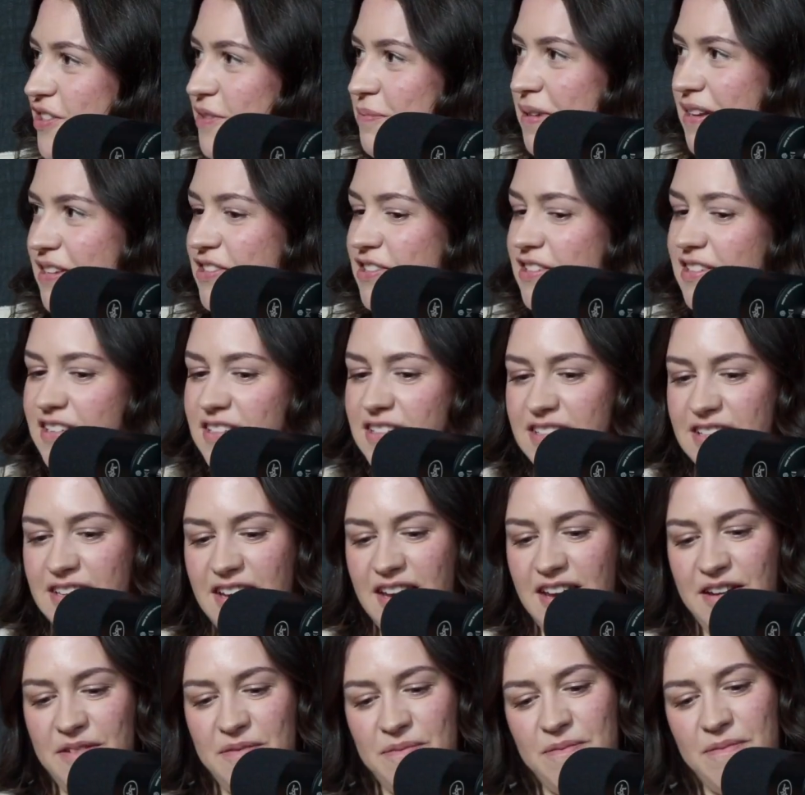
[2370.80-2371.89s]
a pleasure.
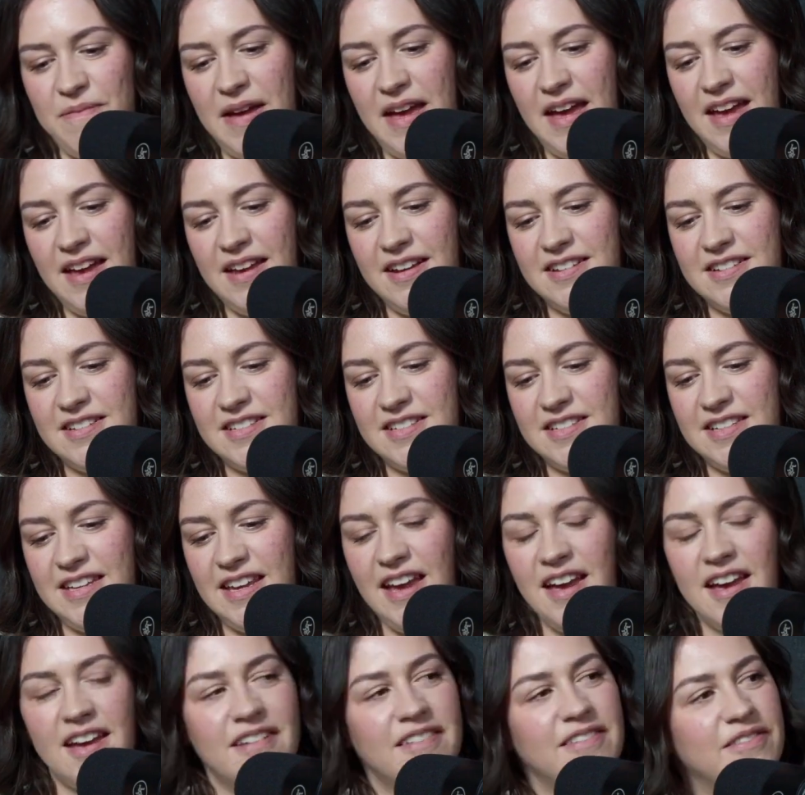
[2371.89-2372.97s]
And yeah.